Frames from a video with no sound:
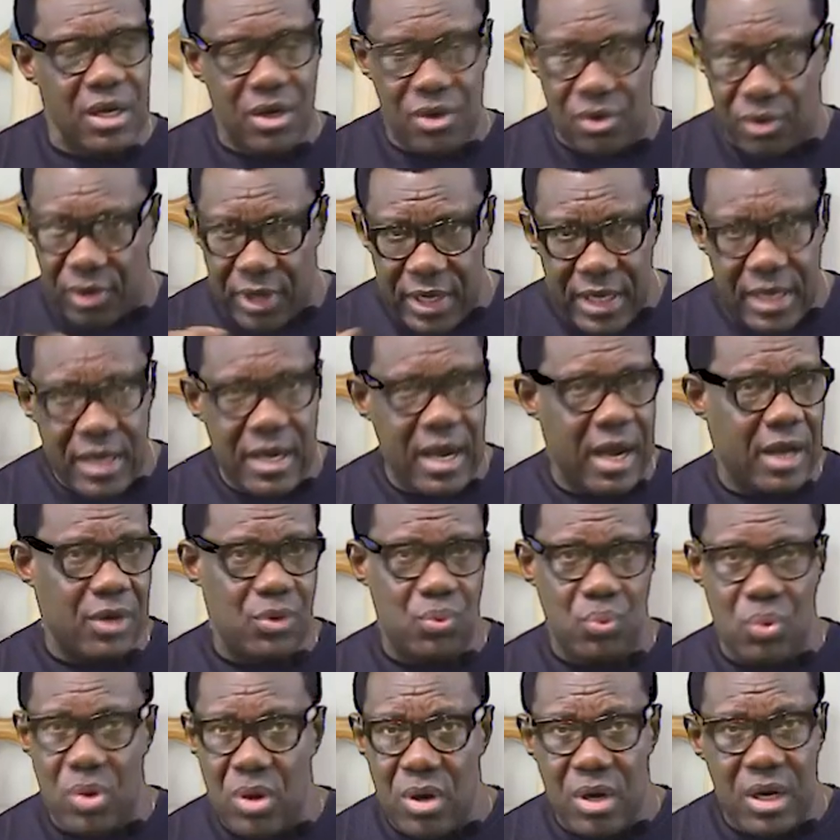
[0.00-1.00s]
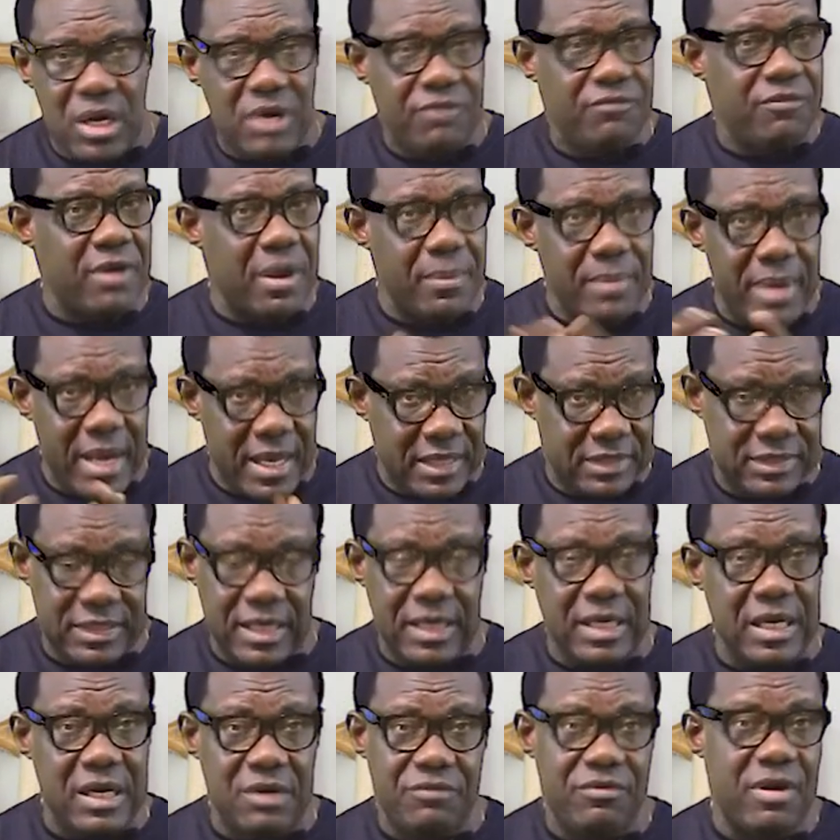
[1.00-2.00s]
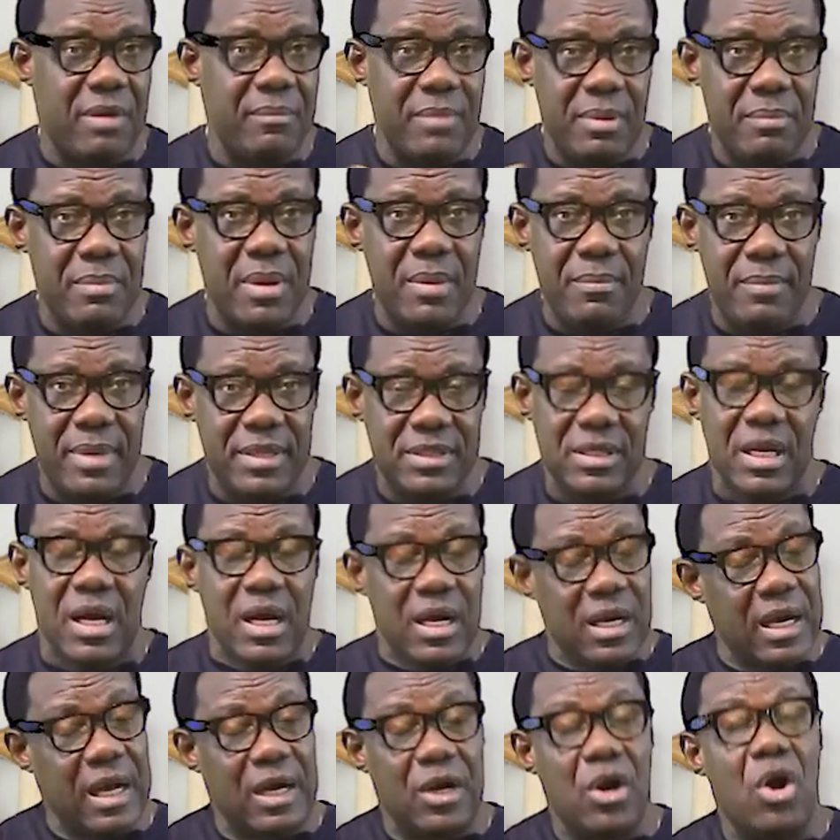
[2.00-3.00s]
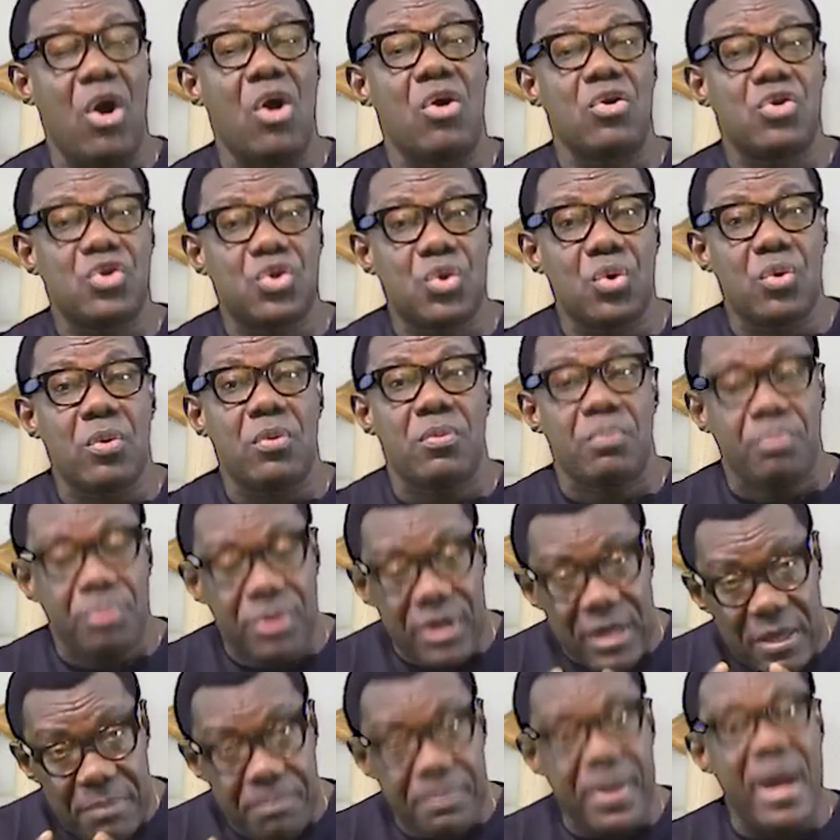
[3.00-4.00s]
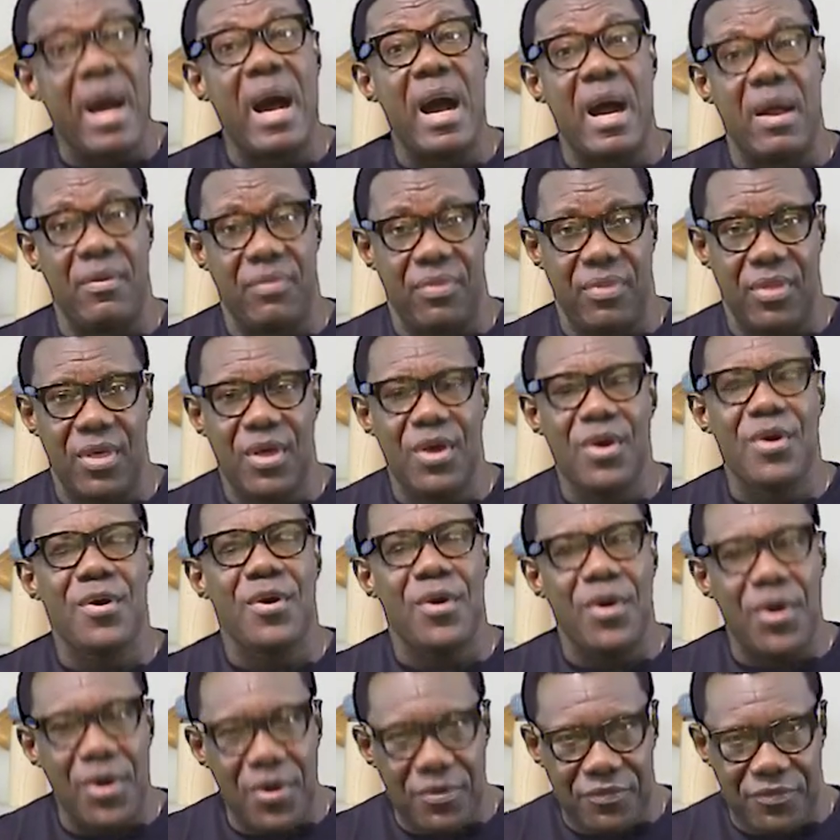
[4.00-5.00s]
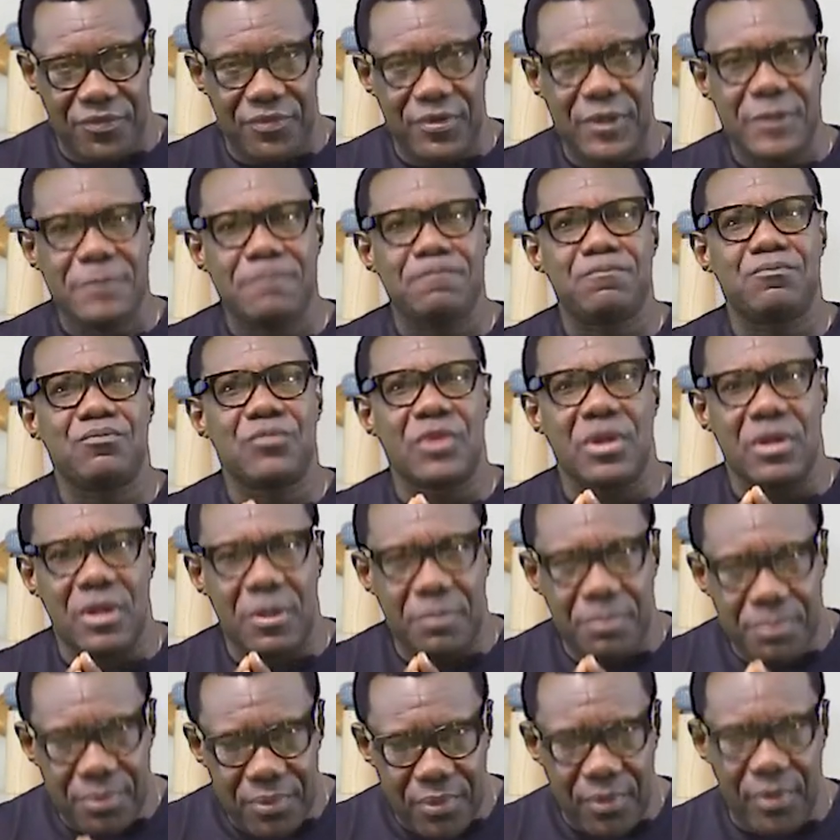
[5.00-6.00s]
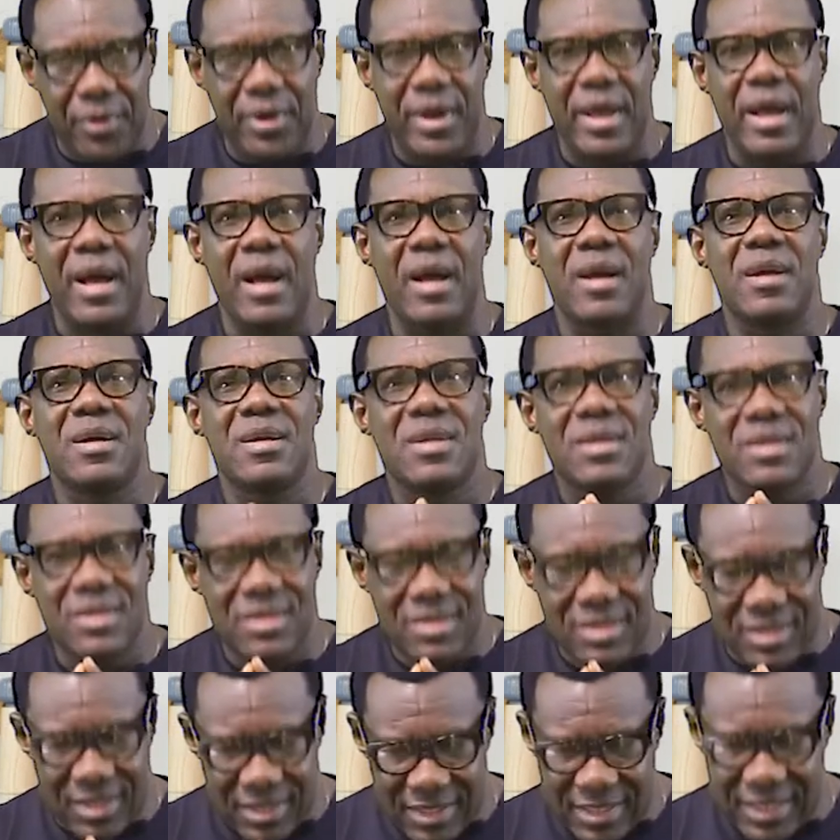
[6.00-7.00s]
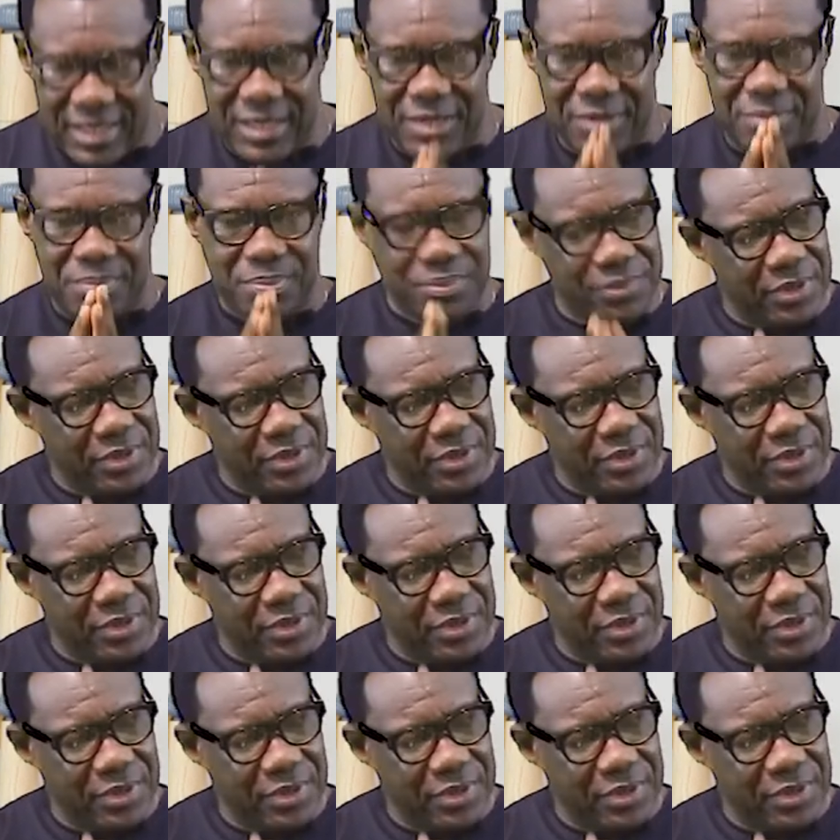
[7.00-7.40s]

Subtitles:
colleague at work, family, extended family members, can also be a part of the prayer today.